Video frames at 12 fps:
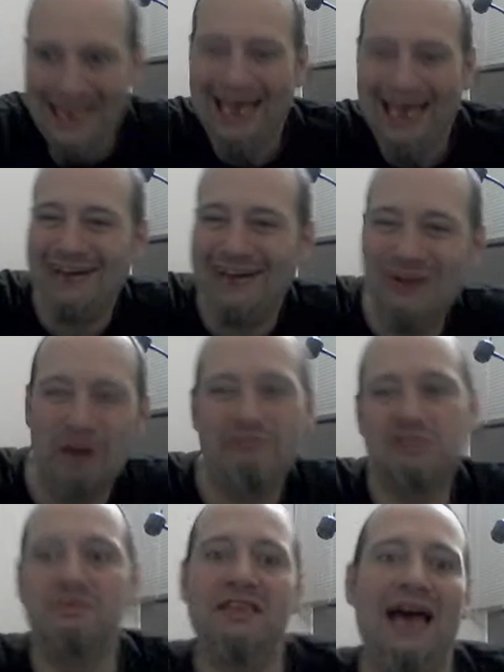I don't know if
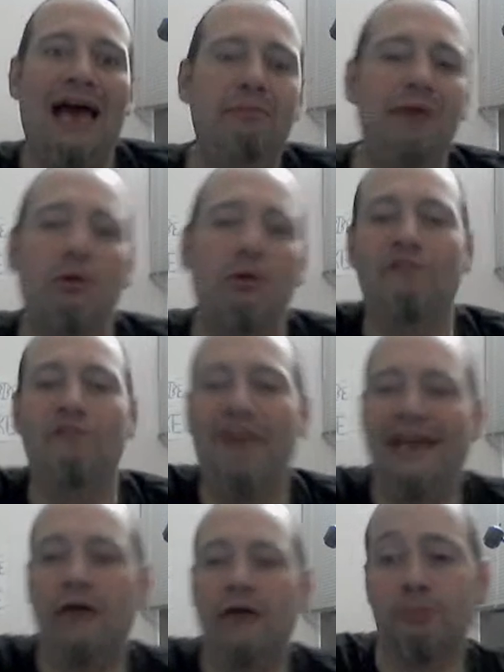it's meeting the hype yet. We'll
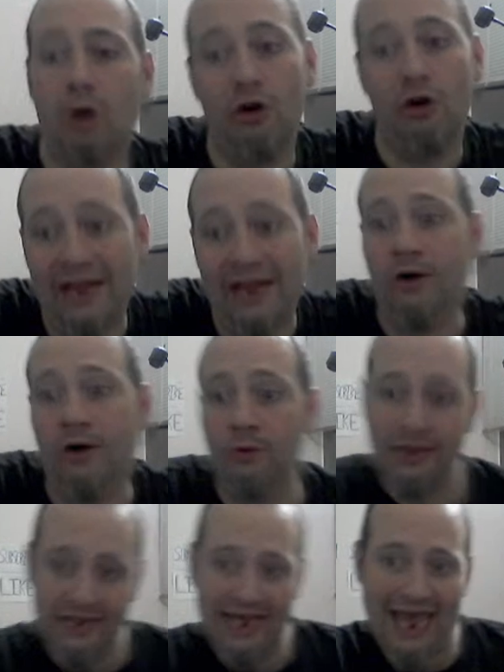find out tomorrow night, though.
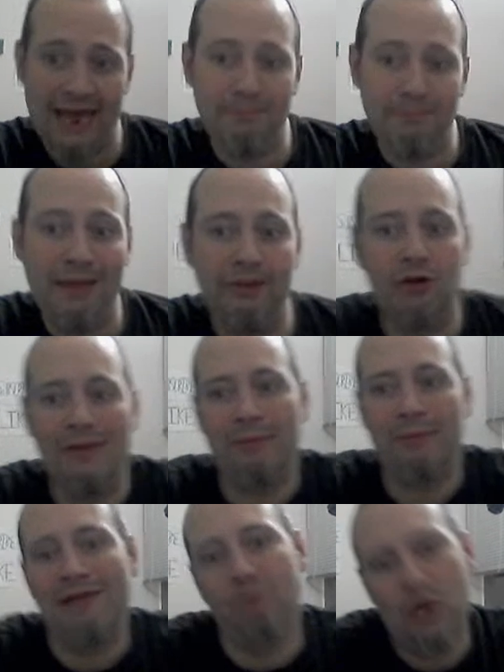And maybe it'll make
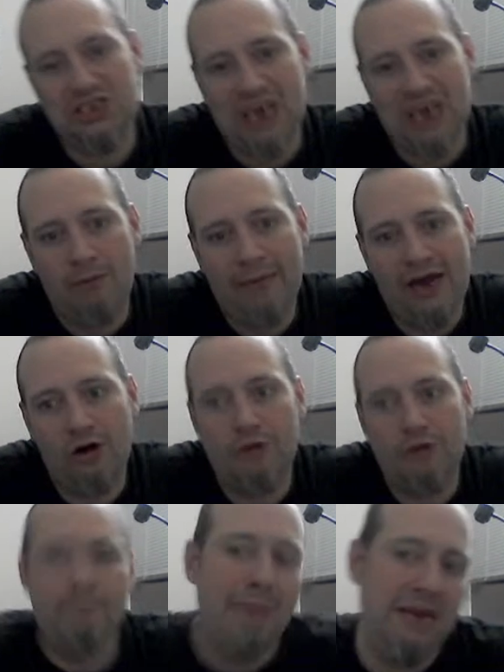my voice sound better.
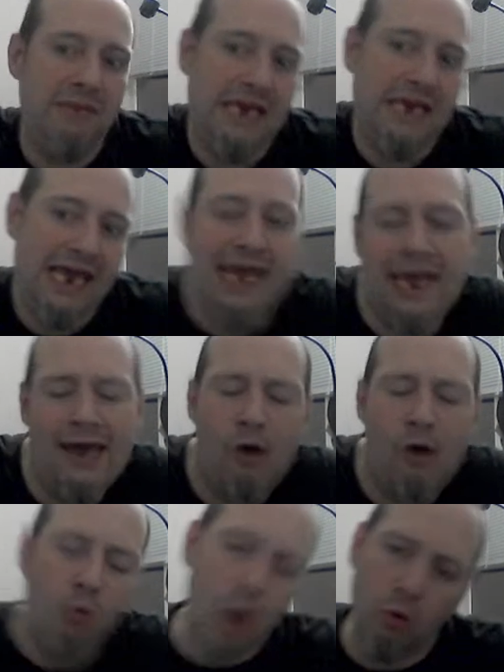Maybe it
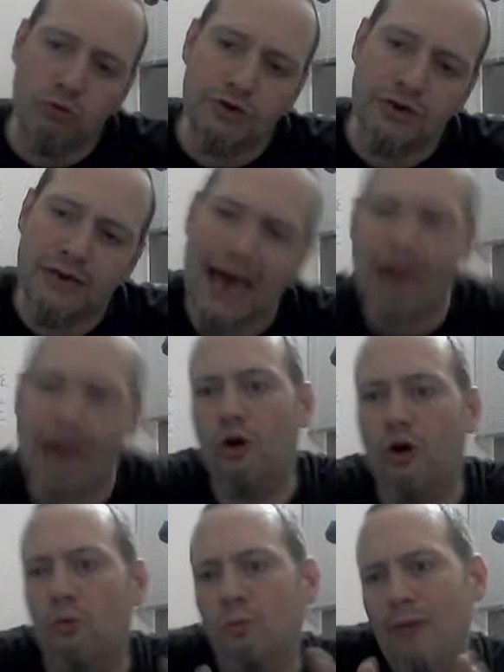won't. I don't
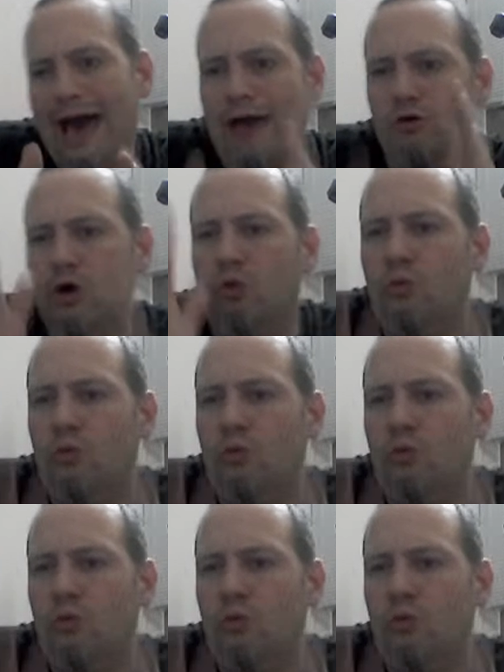know. I don't know.